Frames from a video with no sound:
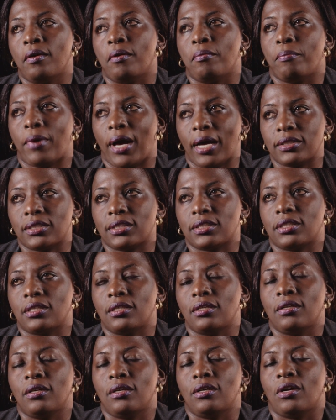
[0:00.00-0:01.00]
but
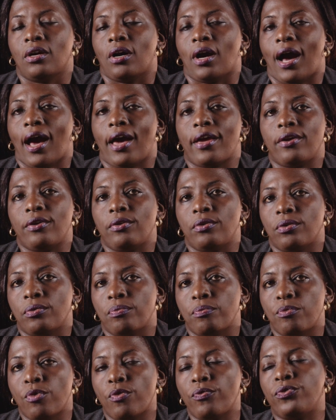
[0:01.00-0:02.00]
I
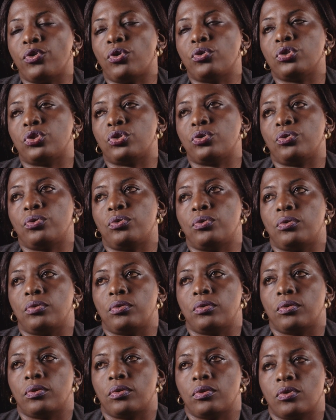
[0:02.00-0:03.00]
moved on
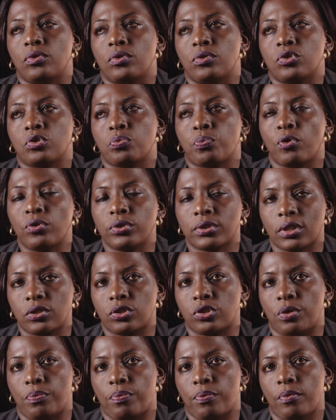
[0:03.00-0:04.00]
to
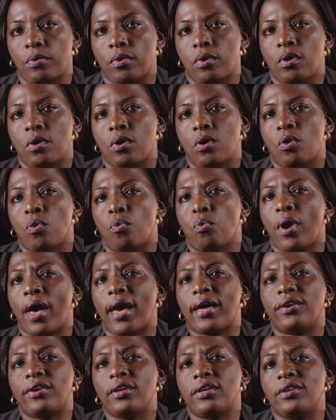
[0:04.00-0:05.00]
sponsorship where
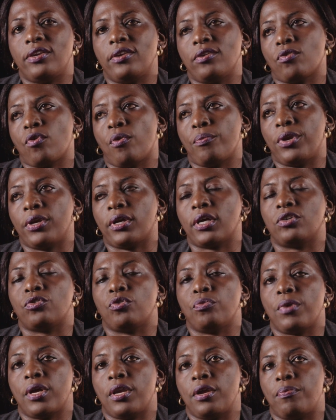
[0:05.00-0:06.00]
I did communicate
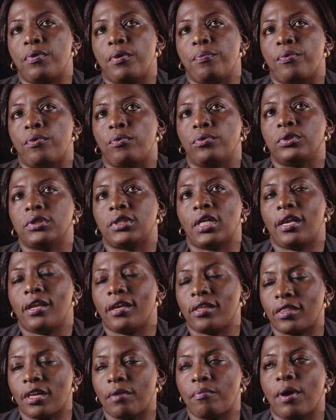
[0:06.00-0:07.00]
to many people,
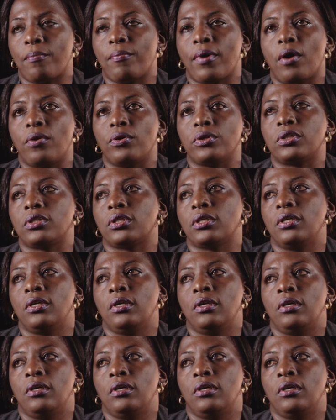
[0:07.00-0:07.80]
telling them about